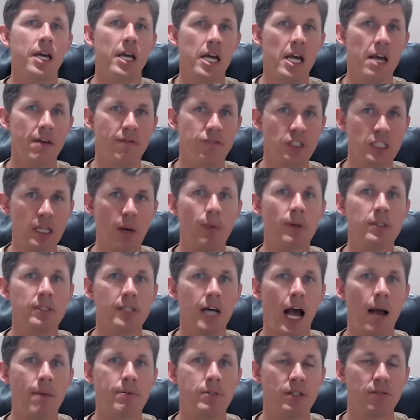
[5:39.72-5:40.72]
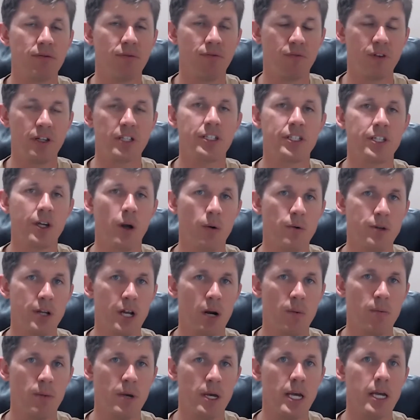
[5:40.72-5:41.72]
if someone types in physio
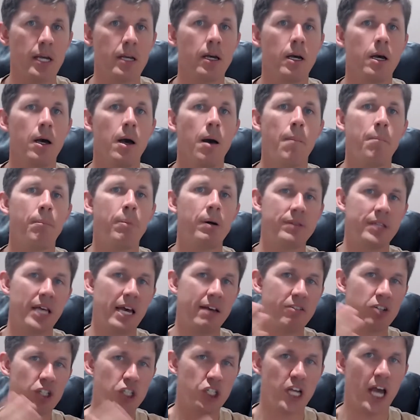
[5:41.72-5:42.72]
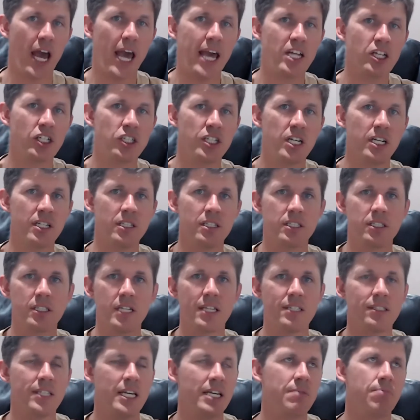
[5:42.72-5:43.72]
near me. But they changed it
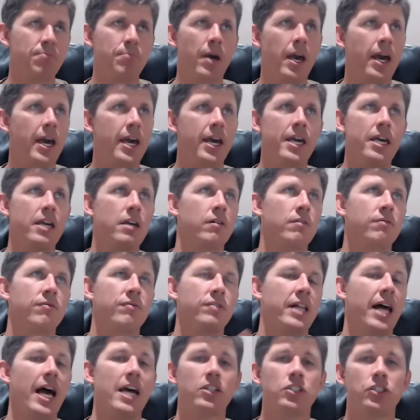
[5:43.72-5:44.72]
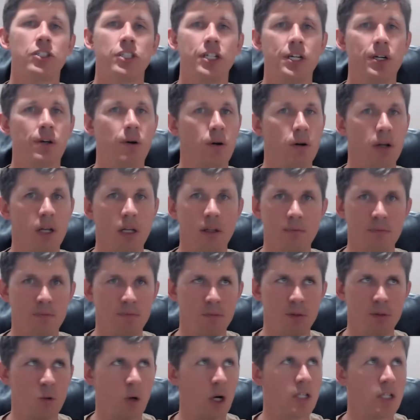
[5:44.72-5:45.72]
since like May of last year or in
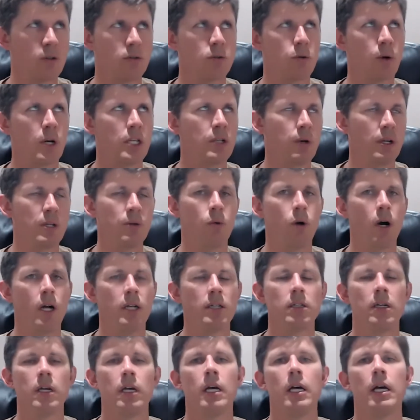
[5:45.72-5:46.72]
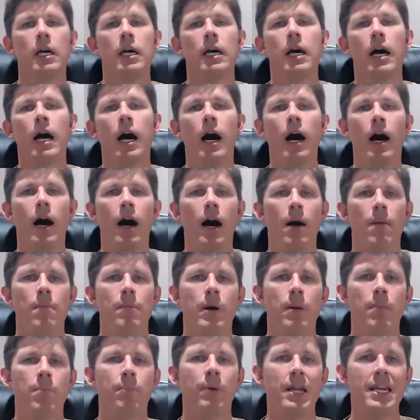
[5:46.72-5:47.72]
2021.
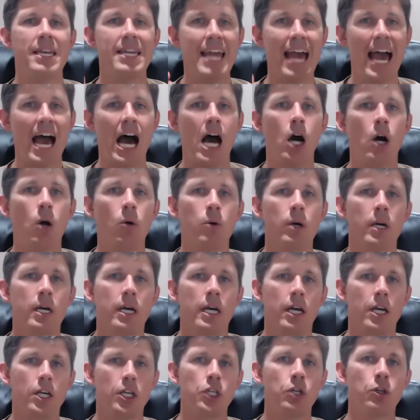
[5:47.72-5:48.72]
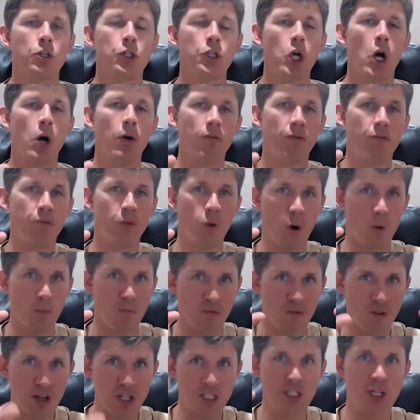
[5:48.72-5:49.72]
But now you show up
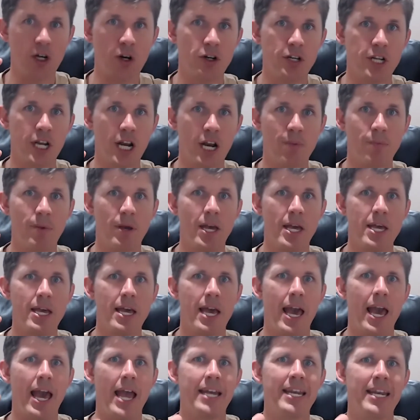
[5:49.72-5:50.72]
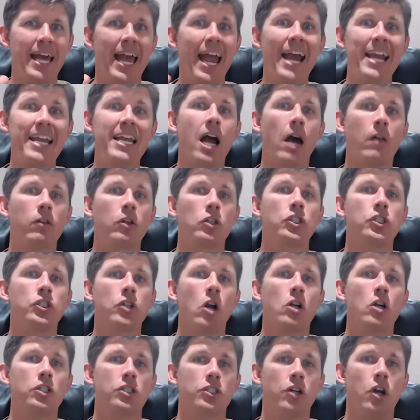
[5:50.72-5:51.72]
for physio near me and any other
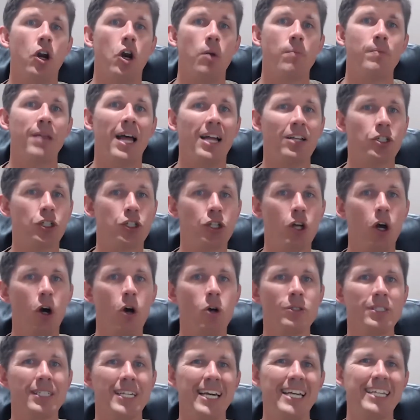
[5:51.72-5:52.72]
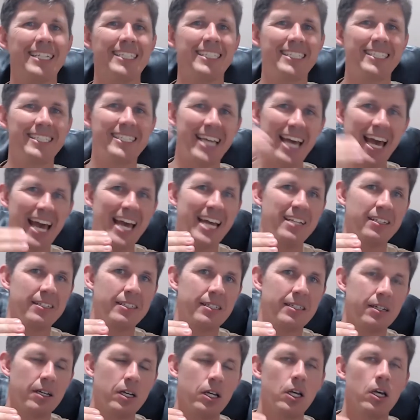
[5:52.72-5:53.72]
search term that shows
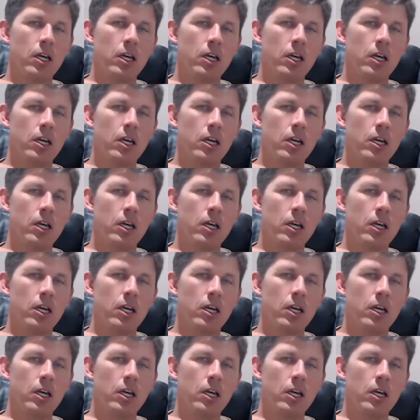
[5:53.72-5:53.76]
intent